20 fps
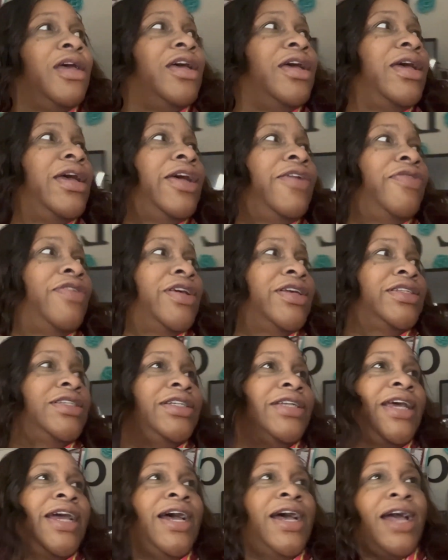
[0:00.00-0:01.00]
And then
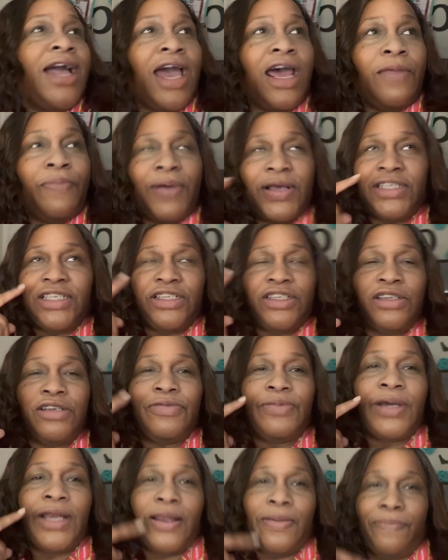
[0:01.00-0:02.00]
today I got up, I said, you know
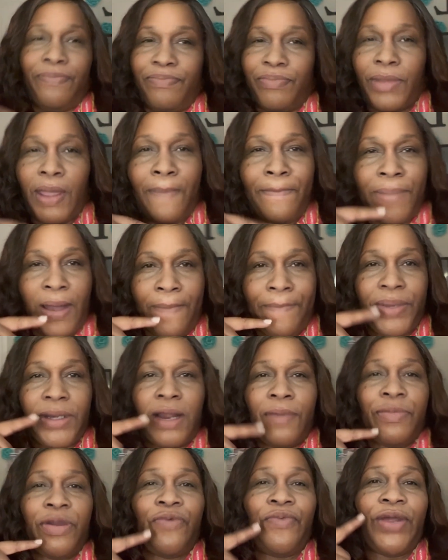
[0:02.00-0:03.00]
what, bump it. I'm
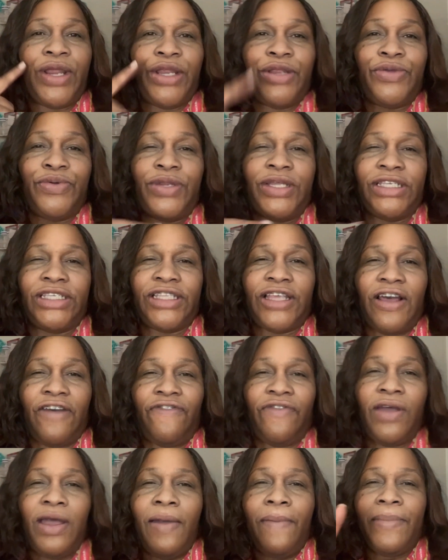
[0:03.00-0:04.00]
getting ready to do this stuff.
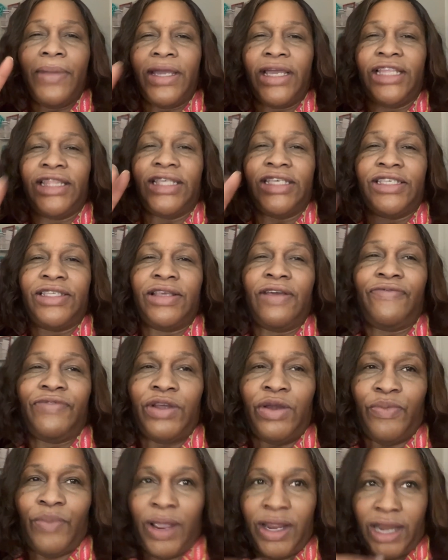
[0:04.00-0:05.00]
I get this stuff
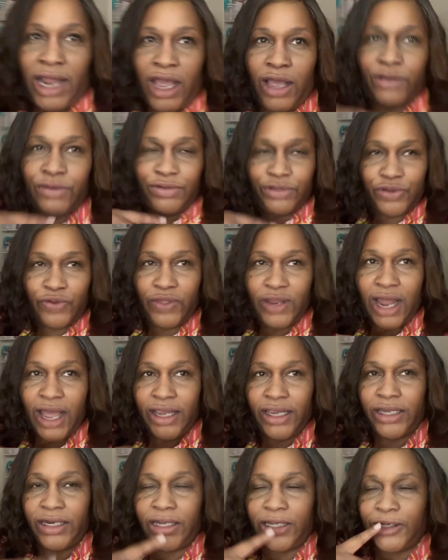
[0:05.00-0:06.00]
done right now so that I
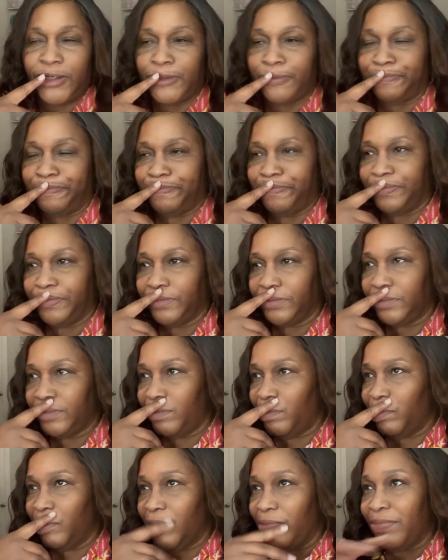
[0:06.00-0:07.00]
can um,
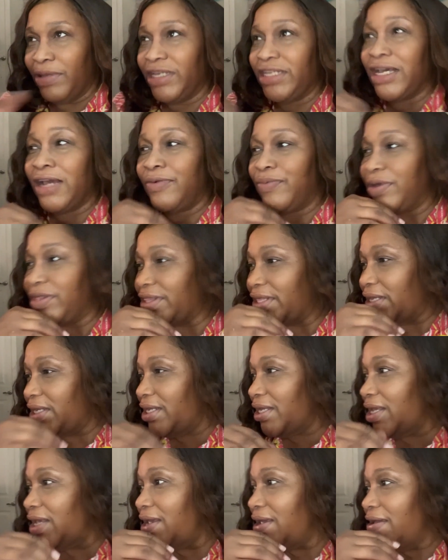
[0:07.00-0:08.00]
be done with it.
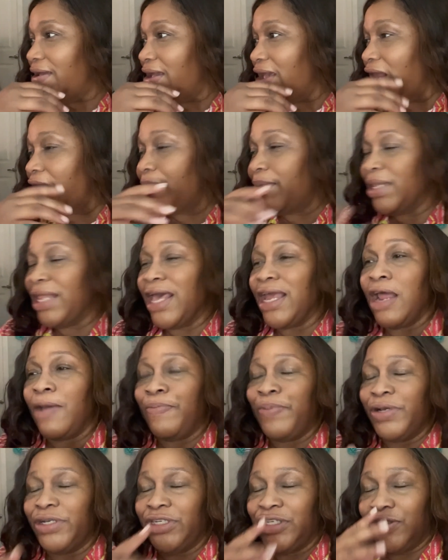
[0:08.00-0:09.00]
And I'm glad I
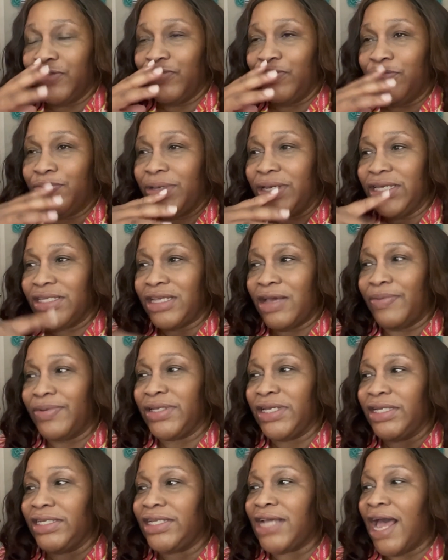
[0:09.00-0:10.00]
pushed through because I was
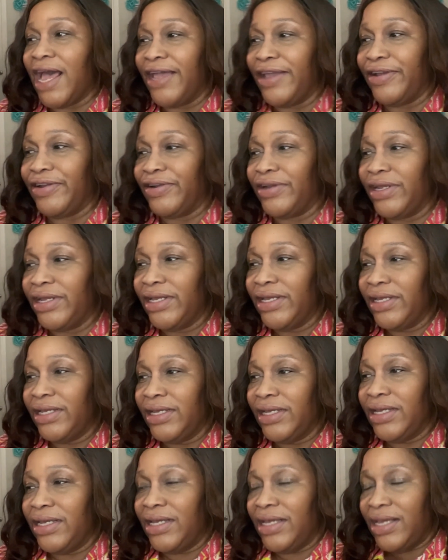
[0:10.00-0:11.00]
getting tired.
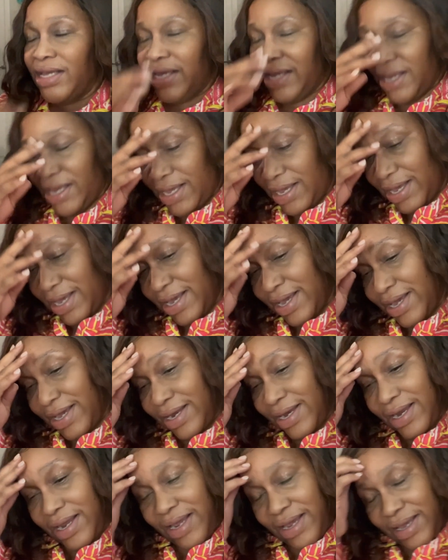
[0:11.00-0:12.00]
And
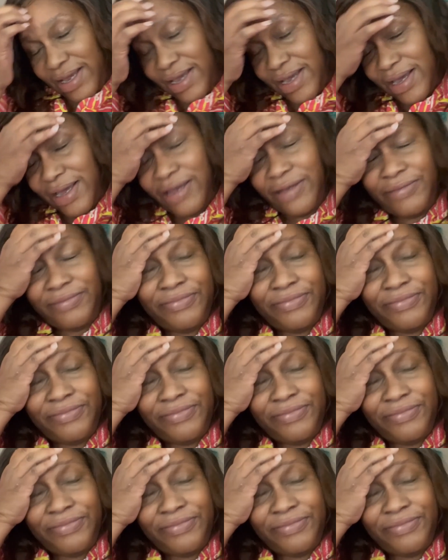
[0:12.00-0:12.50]
yeah.